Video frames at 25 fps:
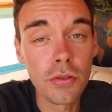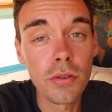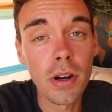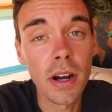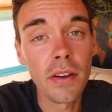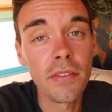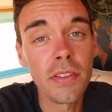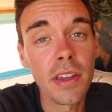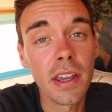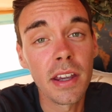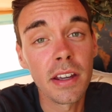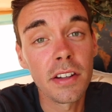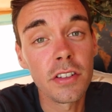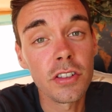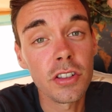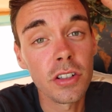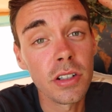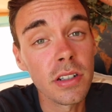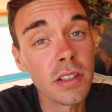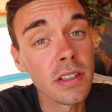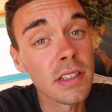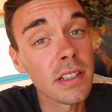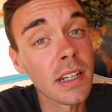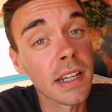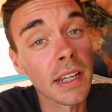drive the
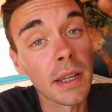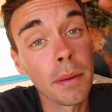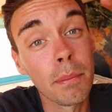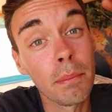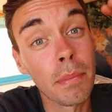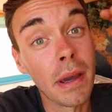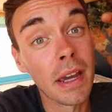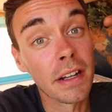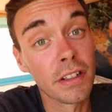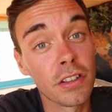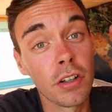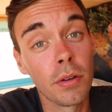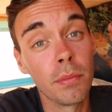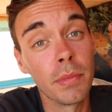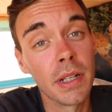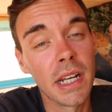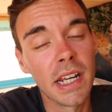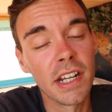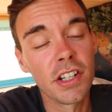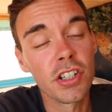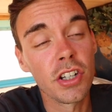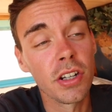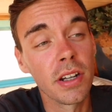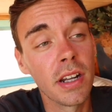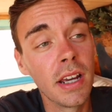engine, it's like a bad
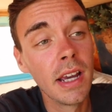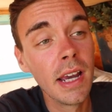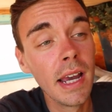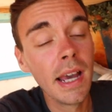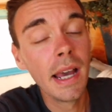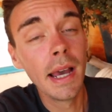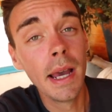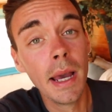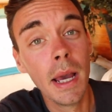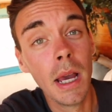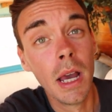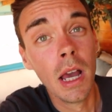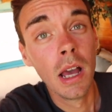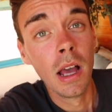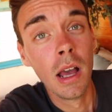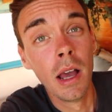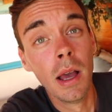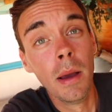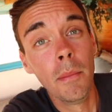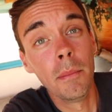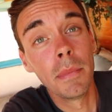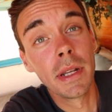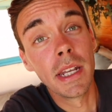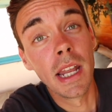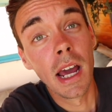combination.
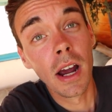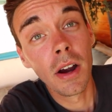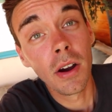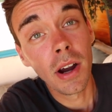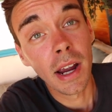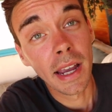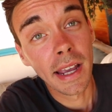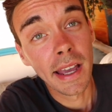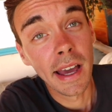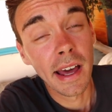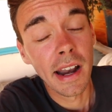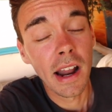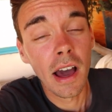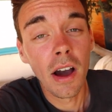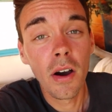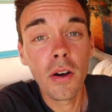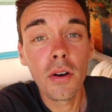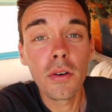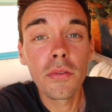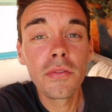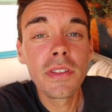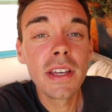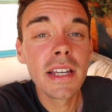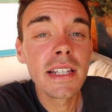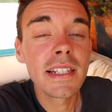But now I got out
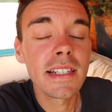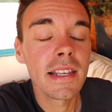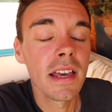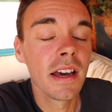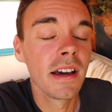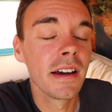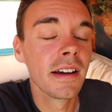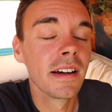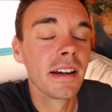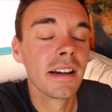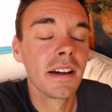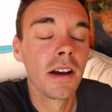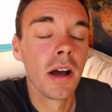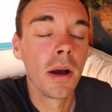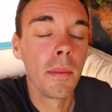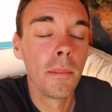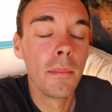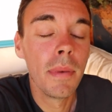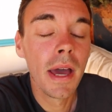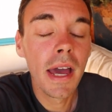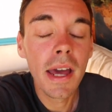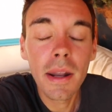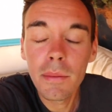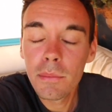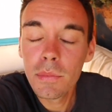of this
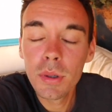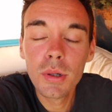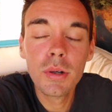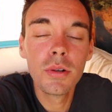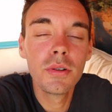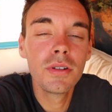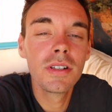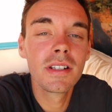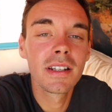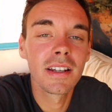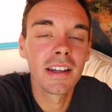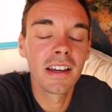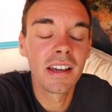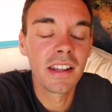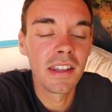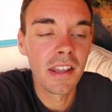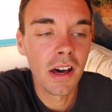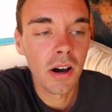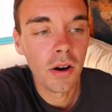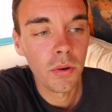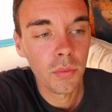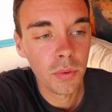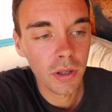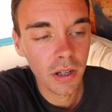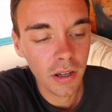bad mood and
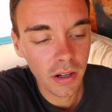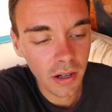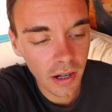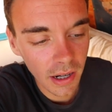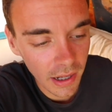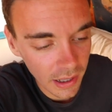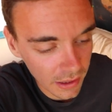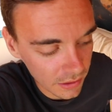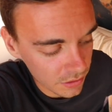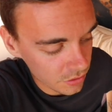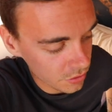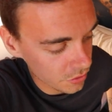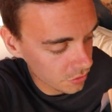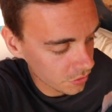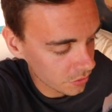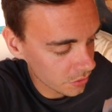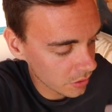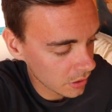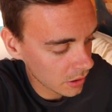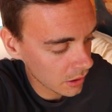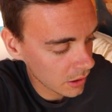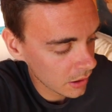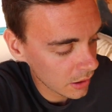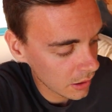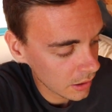now we're gonna head to,
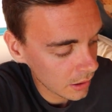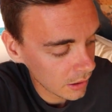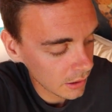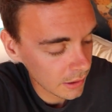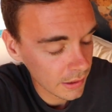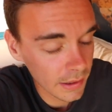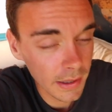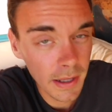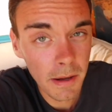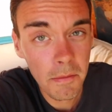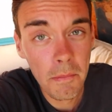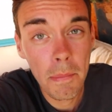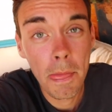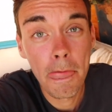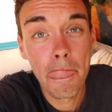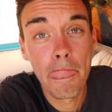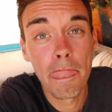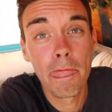yeah.